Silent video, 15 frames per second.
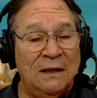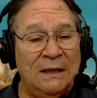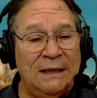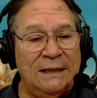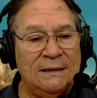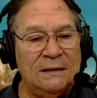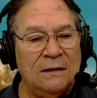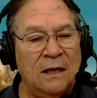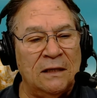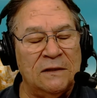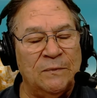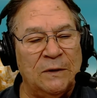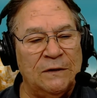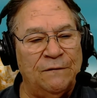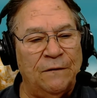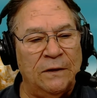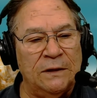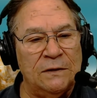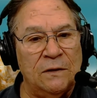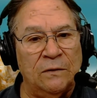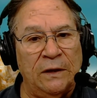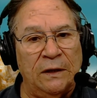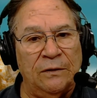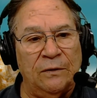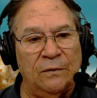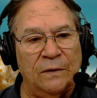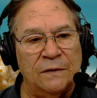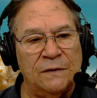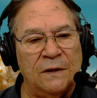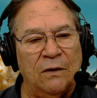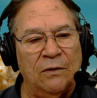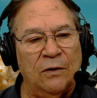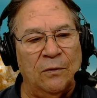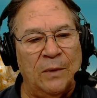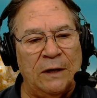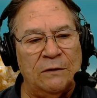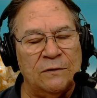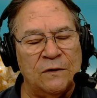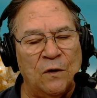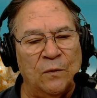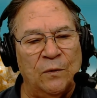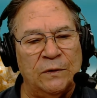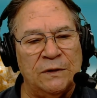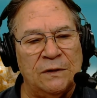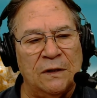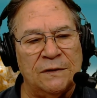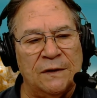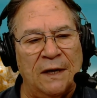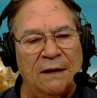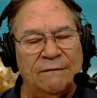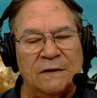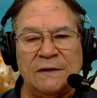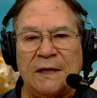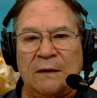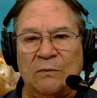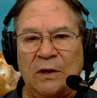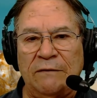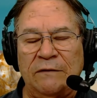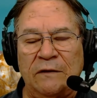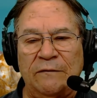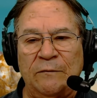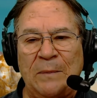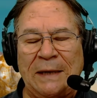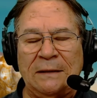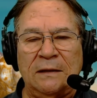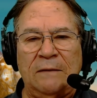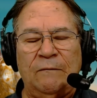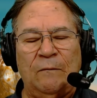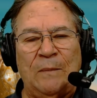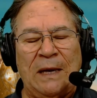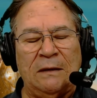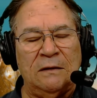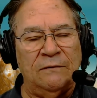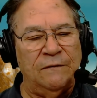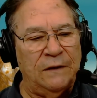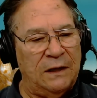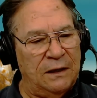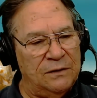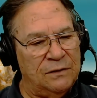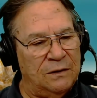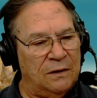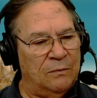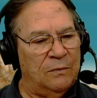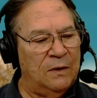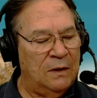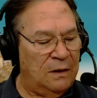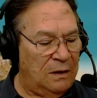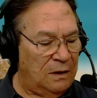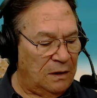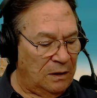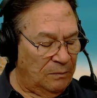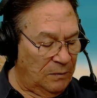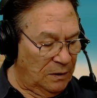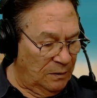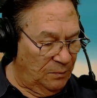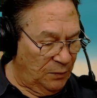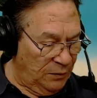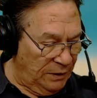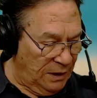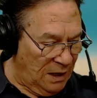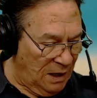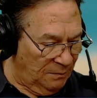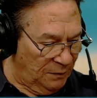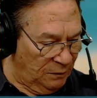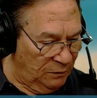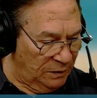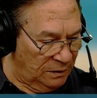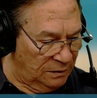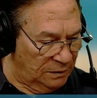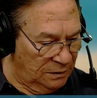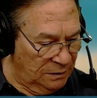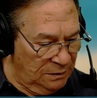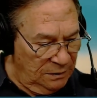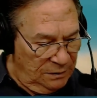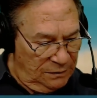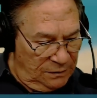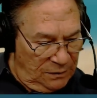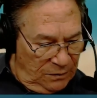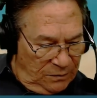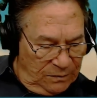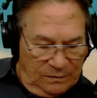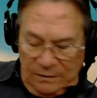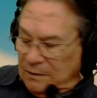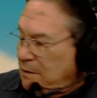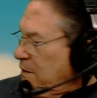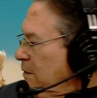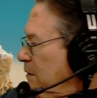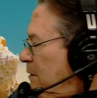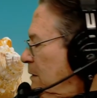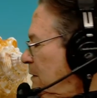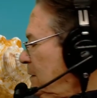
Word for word: it's not as much fun as looking through the stereo microscope, which doesn't have the same level of magnification. I'm I'm uh, pretty happy with it. So uh,